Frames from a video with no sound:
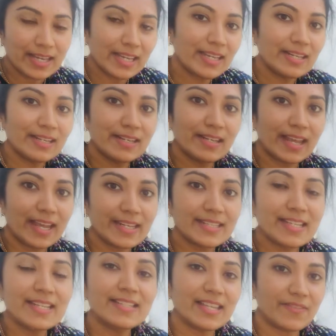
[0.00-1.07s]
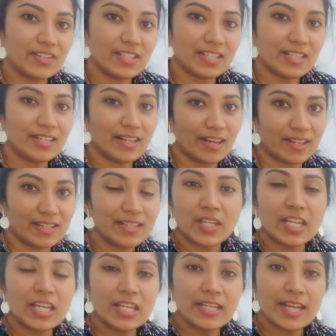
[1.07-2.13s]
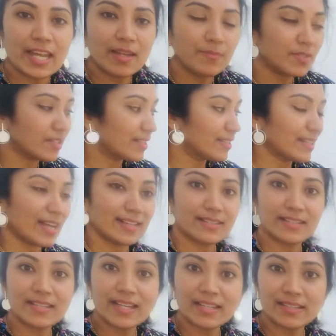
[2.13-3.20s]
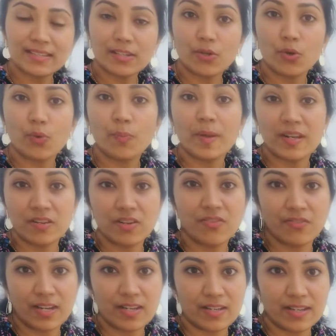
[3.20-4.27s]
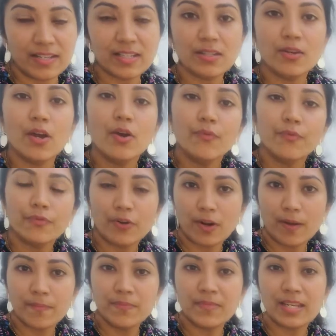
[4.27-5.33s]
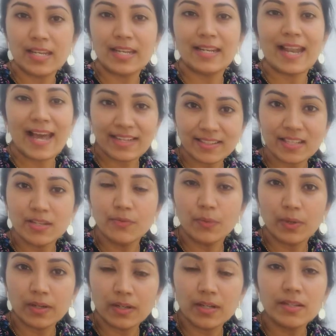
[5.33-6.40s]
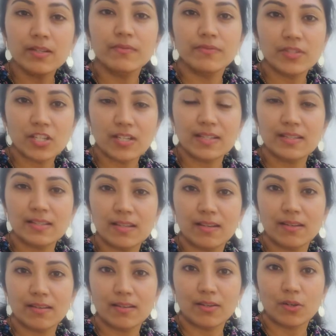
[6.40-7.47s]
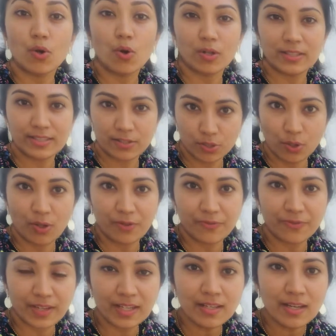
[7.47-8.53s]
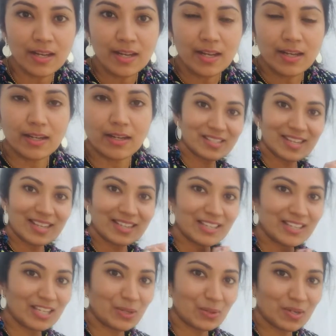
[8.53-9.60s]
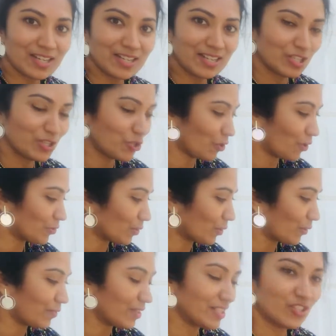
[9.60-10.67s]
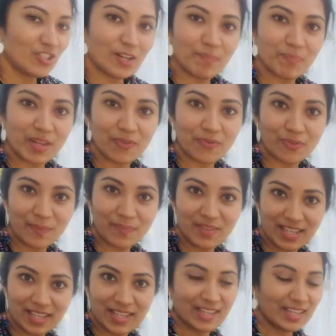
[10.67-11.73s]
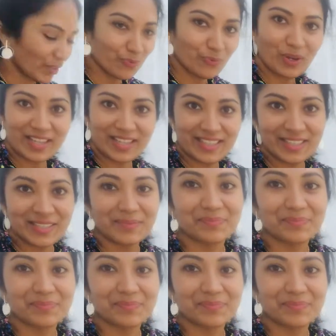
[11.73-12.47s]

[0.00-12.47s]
in 1879. He named this as Senecio peregrinus from the Latin word which is called dolphin. It's like cute little dolphins jumping from the wine.